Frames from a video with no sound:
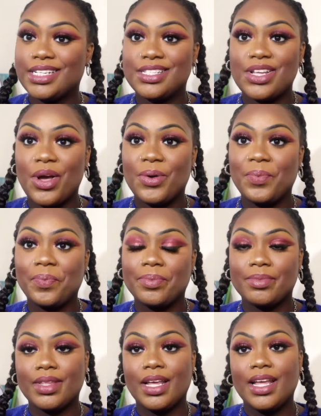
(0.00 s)
So
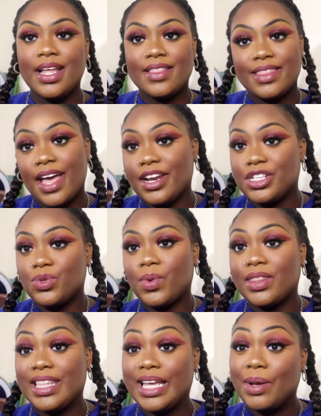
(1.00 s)
that is
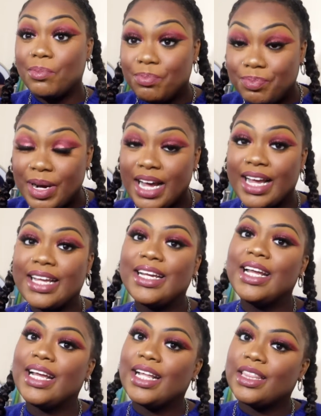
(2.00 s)
one thing, but
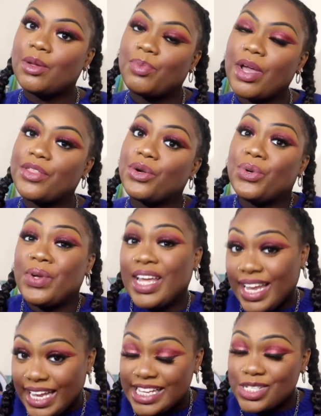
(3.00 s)
the brother who
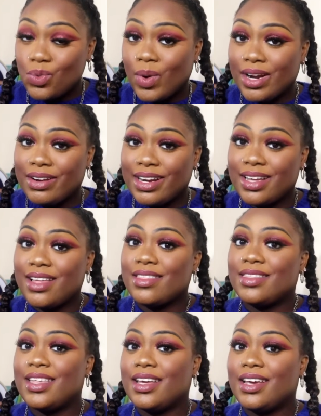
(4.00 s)
is wearing
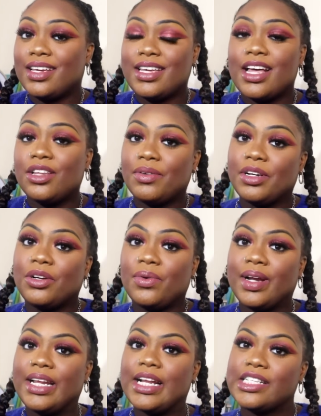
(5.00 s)
the yellow and
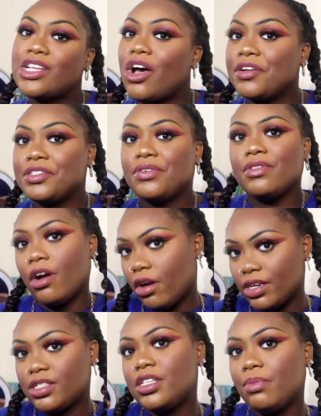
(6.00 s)
green is also the
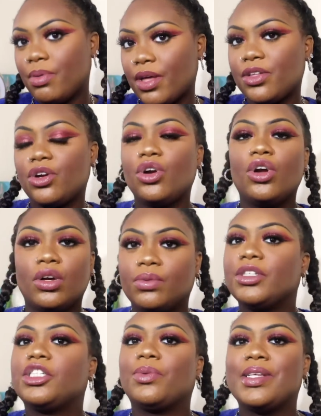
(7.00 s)
artsy brother,
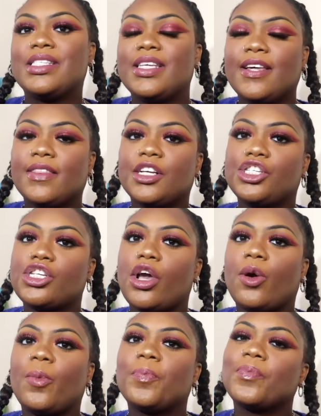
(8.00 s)
which we see in the
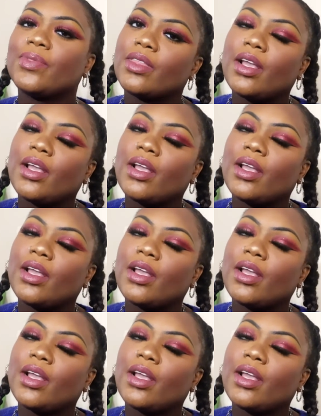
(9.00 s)
show.